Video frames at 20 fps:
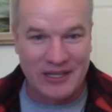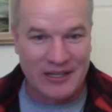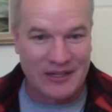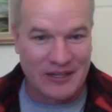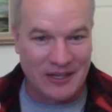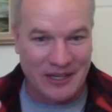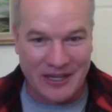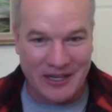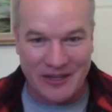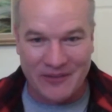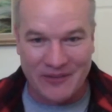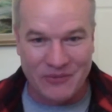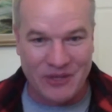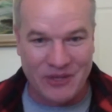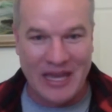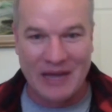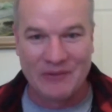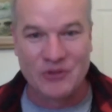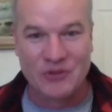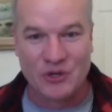you
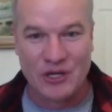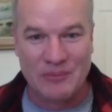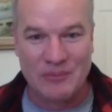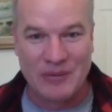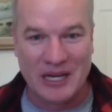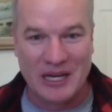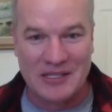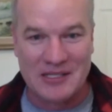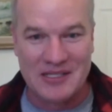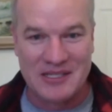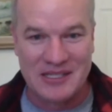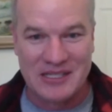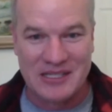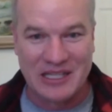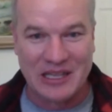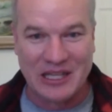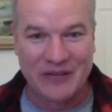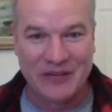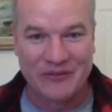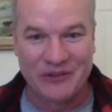have 3 months to
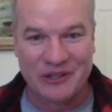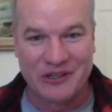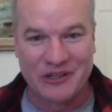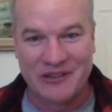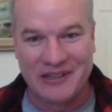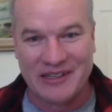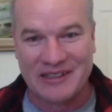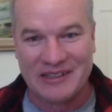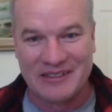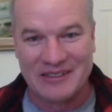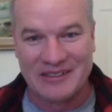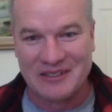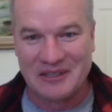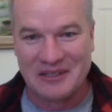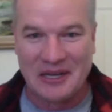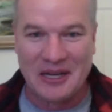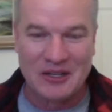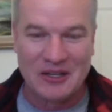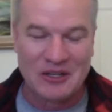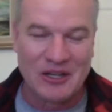deliver, and
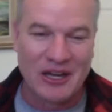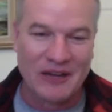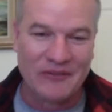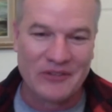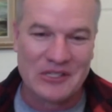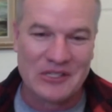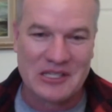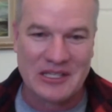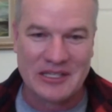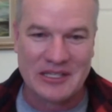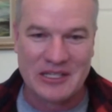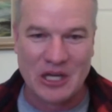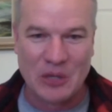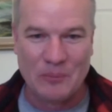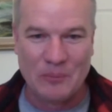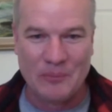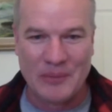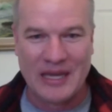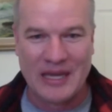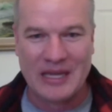you obviously
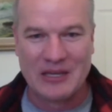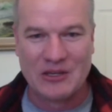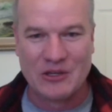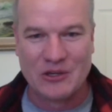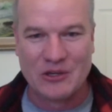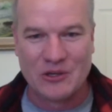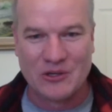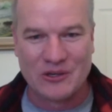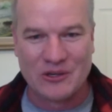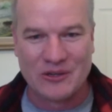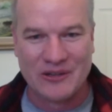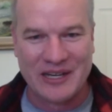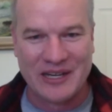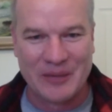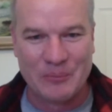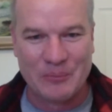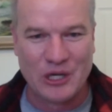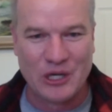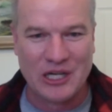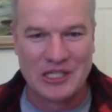don't bet
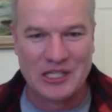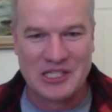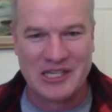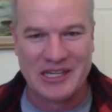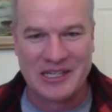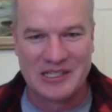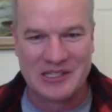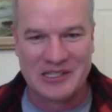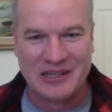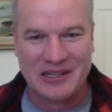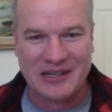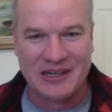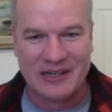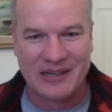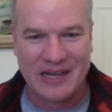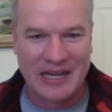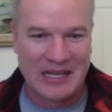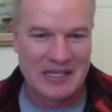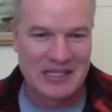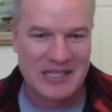your project
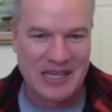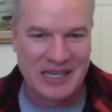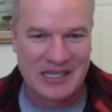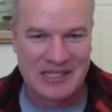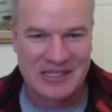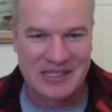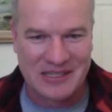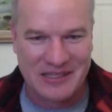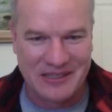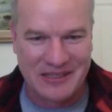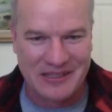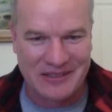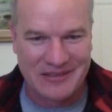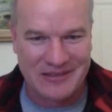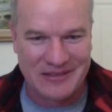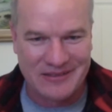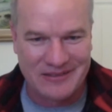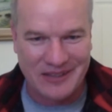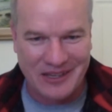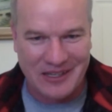on untested,
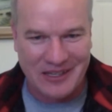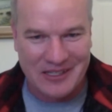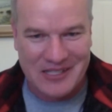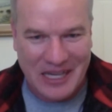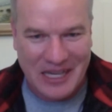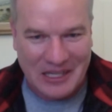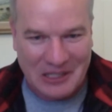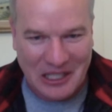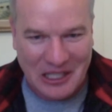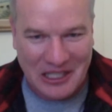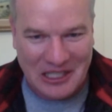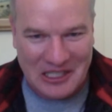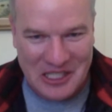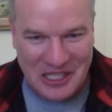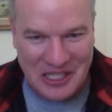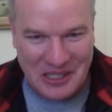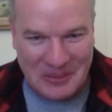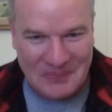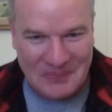technology.